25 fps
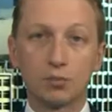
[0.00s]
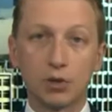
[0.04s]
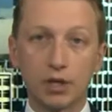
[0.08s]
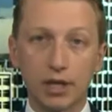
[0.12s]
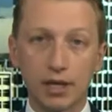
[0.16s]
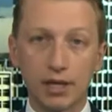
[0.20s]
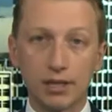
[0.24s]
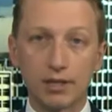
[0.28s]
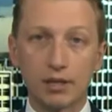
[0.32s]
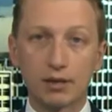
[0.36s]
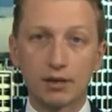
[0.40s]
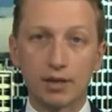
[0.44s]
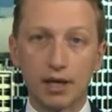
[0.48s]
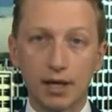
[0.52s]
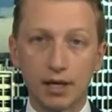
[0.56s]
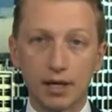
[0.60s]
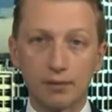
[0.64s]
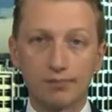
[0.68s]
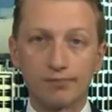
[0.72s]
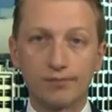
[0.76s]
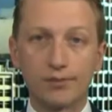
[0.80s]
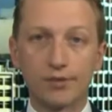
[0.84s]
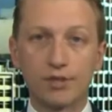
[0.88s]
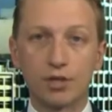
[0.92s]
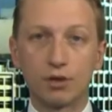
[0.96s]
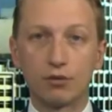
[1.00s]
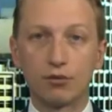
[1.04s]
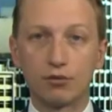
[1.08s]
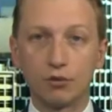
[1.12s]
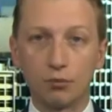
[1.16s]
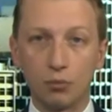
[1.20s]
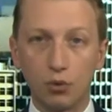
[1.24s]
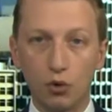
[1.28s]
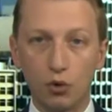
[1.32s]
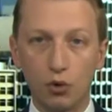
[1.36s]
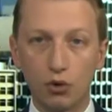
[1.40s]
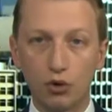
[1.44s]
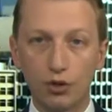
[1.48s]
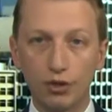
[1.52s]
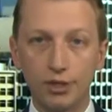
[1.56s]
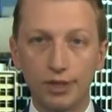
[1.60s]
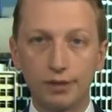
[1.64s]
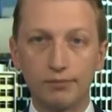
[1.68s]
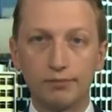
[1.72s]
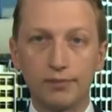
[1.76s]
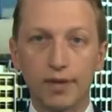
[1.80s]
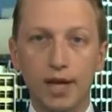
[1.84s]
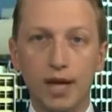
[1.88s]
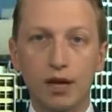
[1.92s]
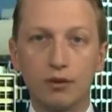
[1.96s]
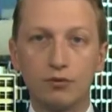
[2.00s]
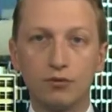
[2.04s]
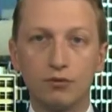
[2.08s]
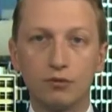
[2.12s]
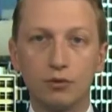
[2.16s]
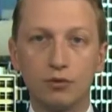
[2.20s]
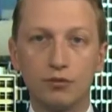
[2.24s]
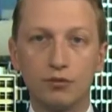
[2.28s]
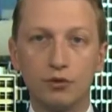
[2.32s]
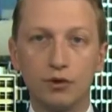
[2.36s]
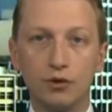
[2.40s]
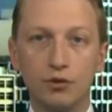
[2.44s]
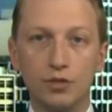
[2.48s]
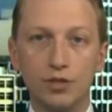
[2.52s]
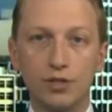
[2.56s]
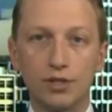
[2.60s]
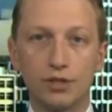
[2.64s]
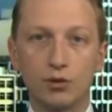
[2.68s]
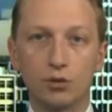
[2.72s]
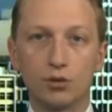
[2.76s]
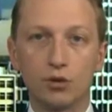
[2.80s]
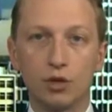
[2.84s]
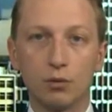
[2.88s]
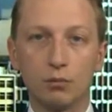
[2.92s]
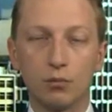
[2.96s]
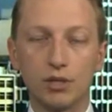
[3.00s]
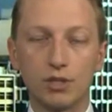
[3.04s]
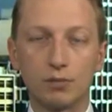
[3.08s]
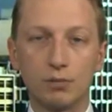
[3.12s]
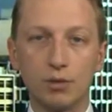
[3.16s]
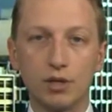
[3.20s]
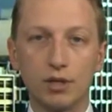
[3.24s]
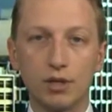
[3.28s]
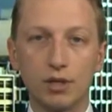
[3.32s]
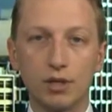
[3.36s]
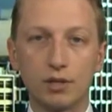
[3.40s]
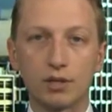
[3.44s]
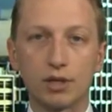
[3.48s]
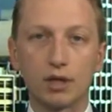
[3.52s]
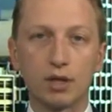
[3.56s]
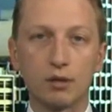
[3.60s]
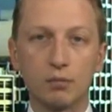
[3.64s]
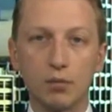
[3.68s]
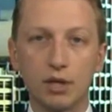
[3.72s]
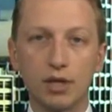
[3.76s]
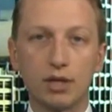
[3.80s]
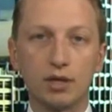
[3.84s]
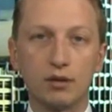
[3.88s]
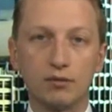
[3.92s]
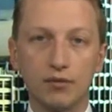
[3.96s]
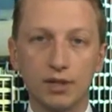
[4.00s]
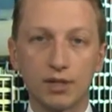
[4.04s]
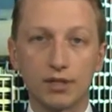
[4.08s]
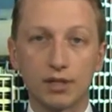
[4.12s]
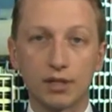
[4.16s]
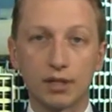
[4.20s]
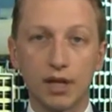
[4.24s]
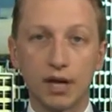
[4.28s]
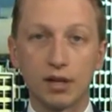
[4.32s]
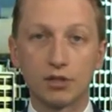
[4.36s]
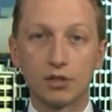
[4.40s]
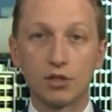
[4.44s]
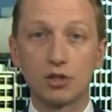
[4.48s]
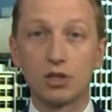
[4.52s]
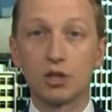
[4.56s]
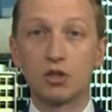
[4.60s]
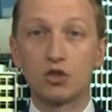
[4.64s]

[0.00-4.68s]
pleased that they self reported and have referred this to an ombudsman, and there's going to be an investigation.